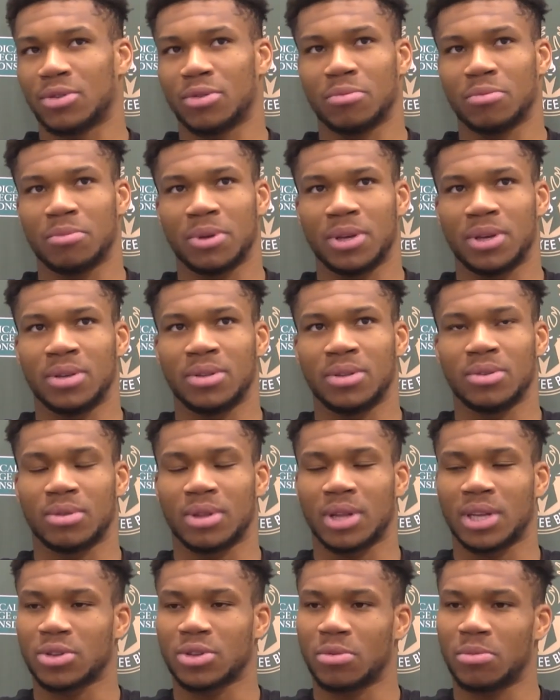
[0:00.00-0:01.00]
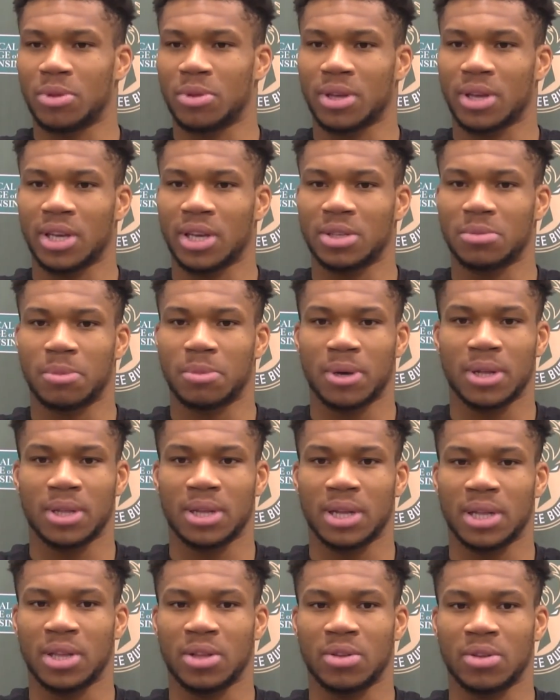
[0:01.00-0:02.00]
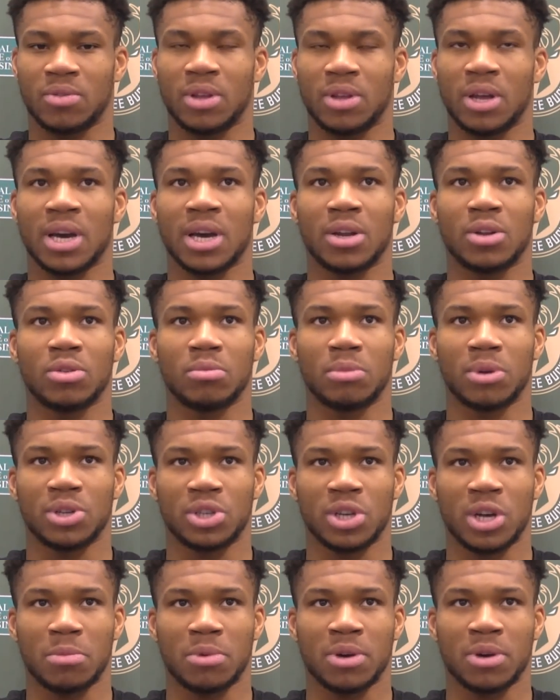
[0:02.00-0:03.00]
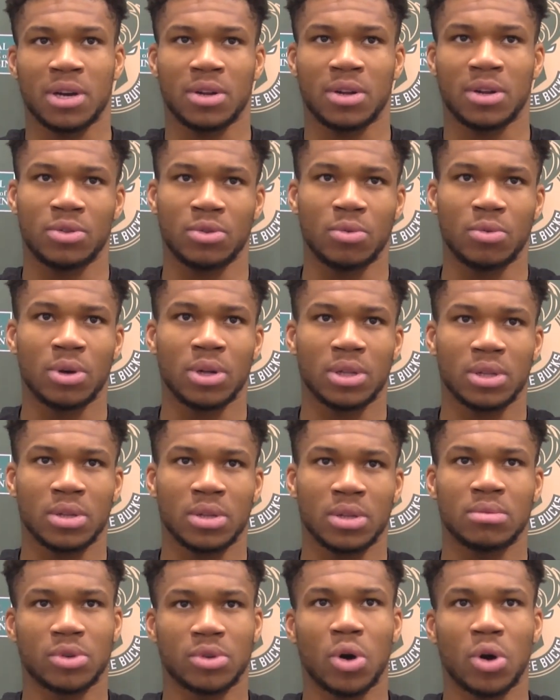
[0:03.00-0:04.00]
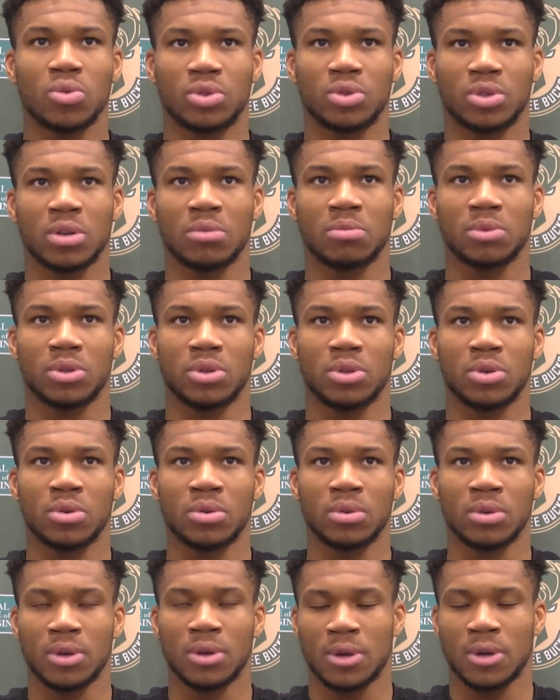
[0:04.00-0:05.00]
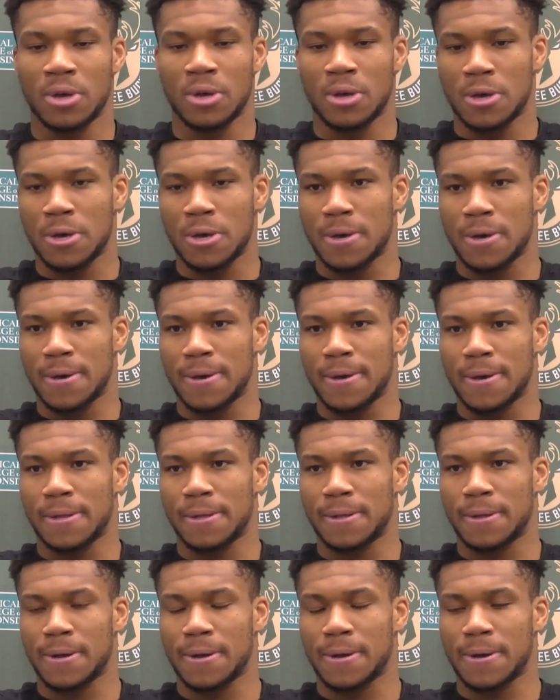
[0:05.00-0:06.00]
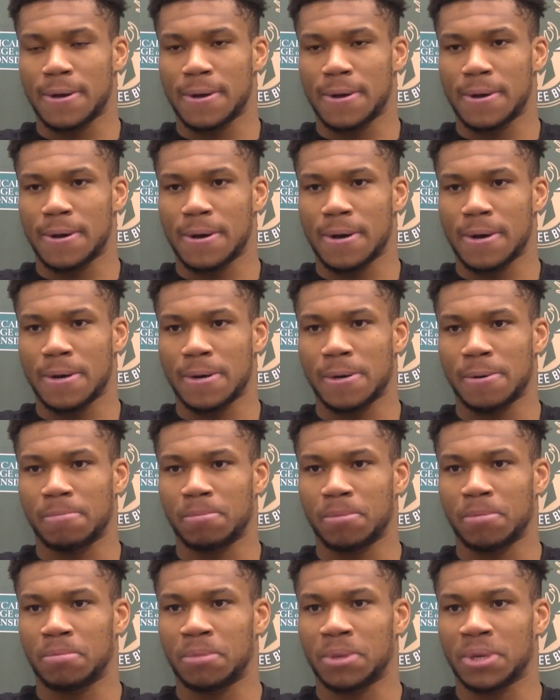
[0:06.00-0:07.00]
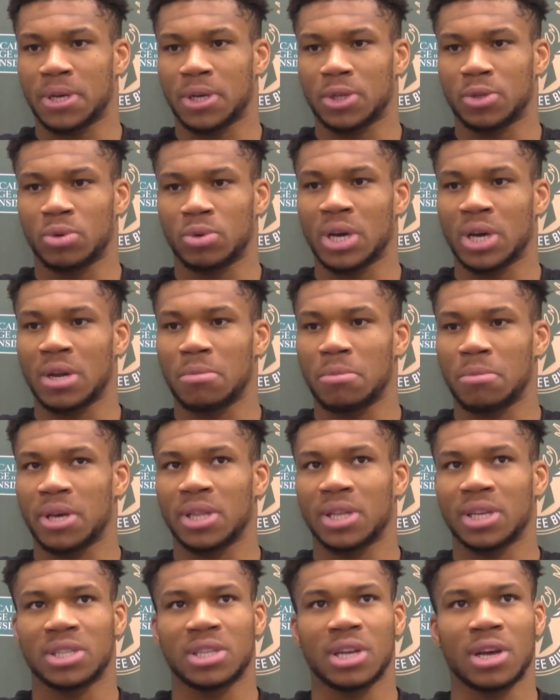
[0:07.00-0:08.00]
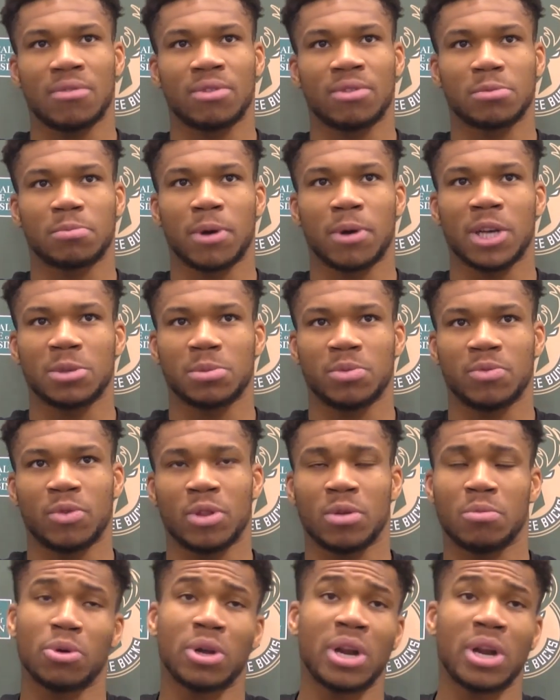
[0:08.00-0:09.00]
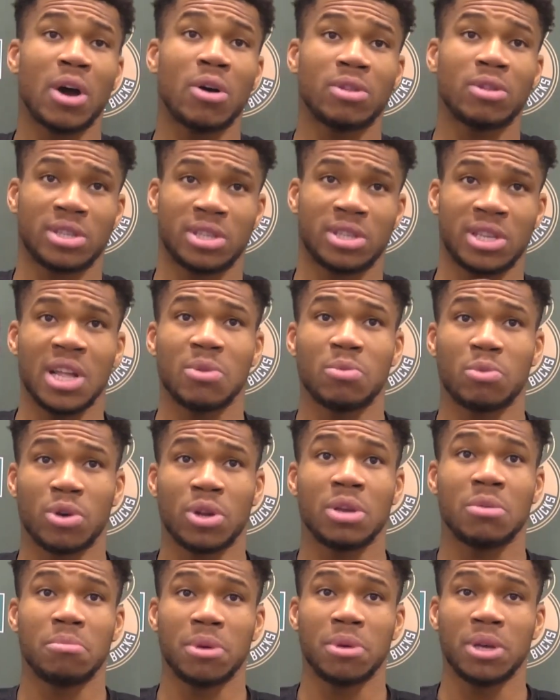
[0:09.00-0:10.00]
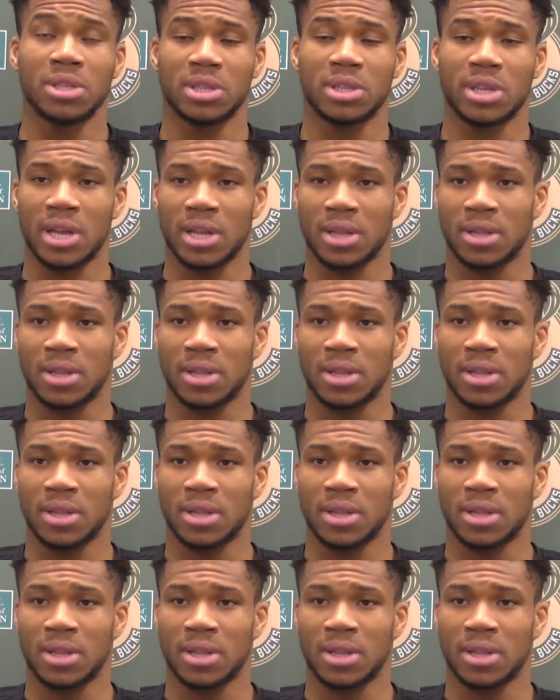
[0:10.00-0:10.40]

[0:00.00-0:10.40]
be, you know, that's gonna be the case. But at the end of the day, I gotta do my job. I gotta do what coach told me to do. And um, because we gotta make it as tough as possible for them. But I understand what he means that